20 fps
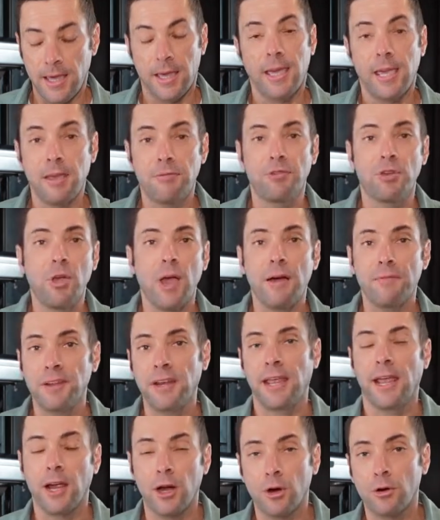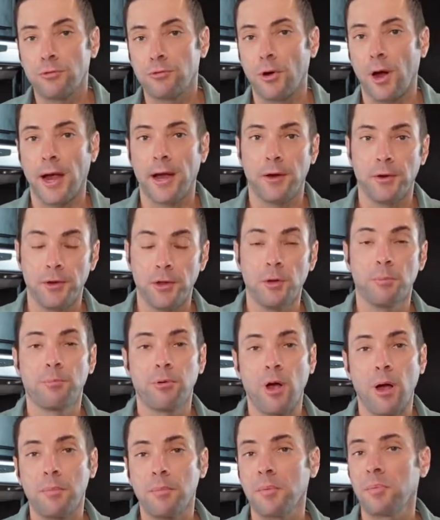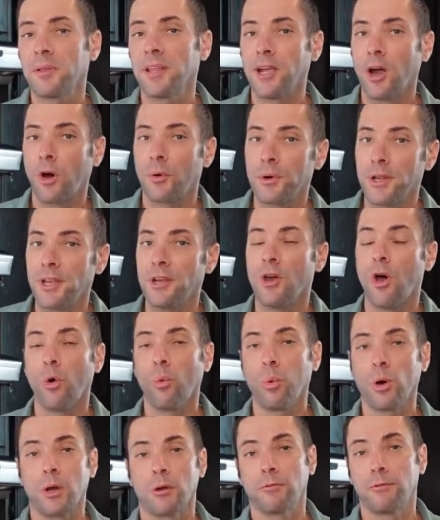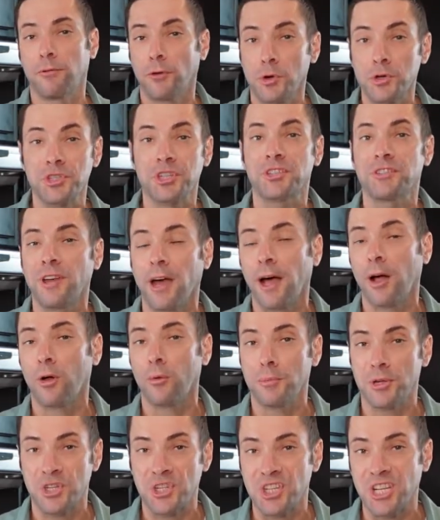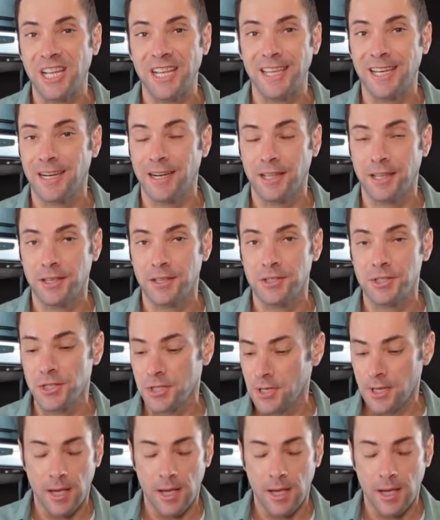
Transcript: If you have an air fryer, you probably already know what a versatile machine it is.